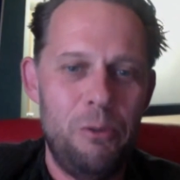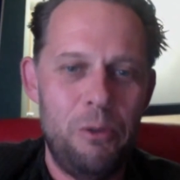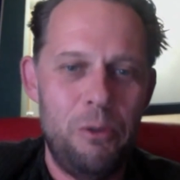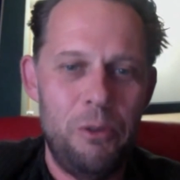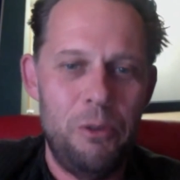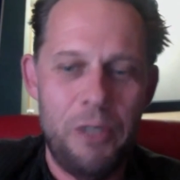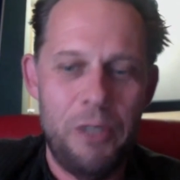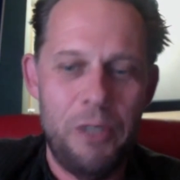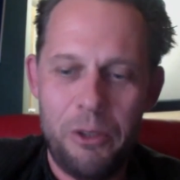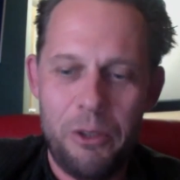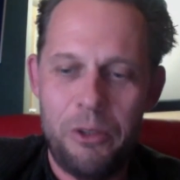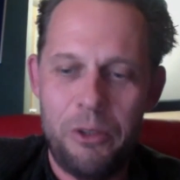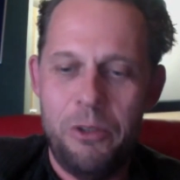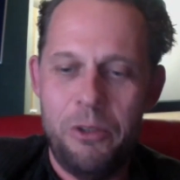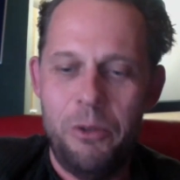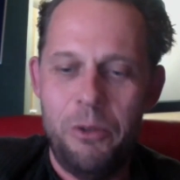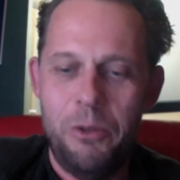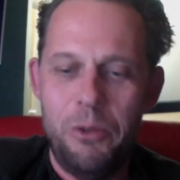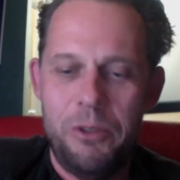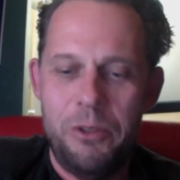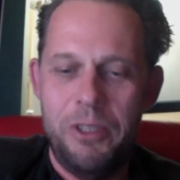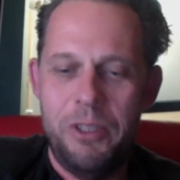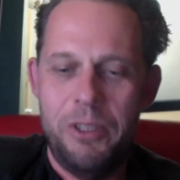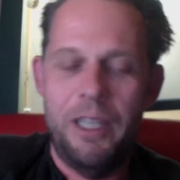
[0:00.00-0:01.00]
you're not
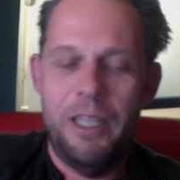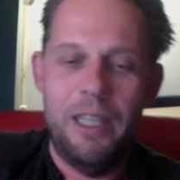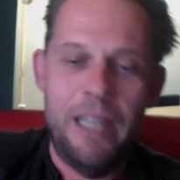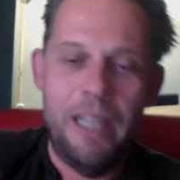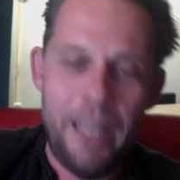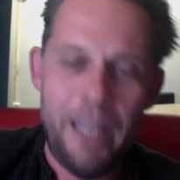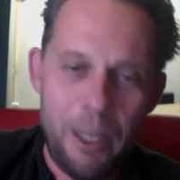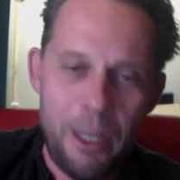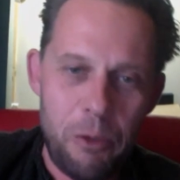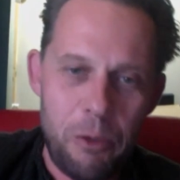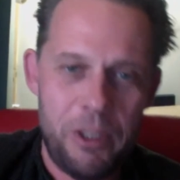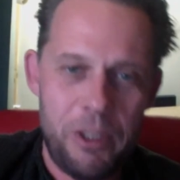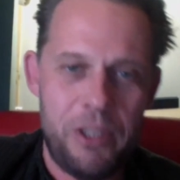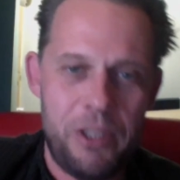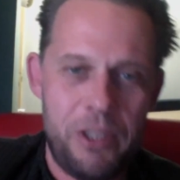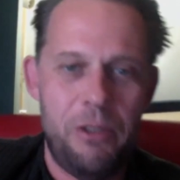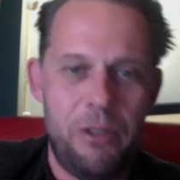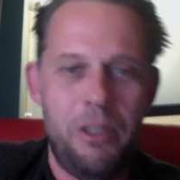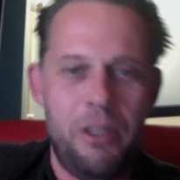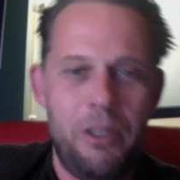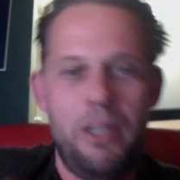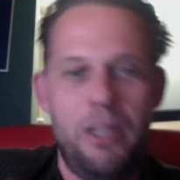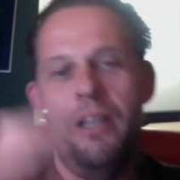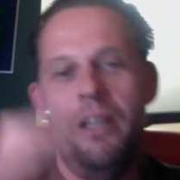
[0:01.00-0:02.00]
using a language.